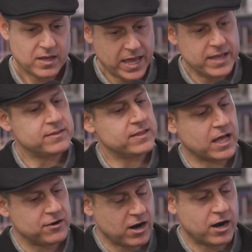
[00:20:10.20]
And
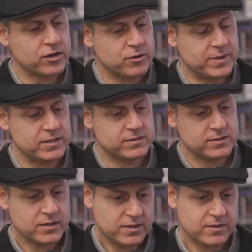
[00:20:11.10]
another
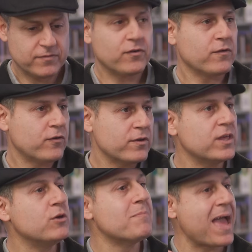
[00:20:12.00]
argument for
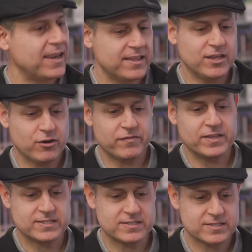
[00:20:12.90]
the humanity of
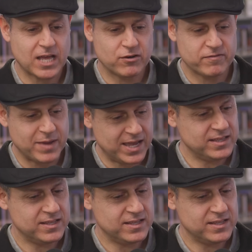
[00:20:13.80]
this son of man.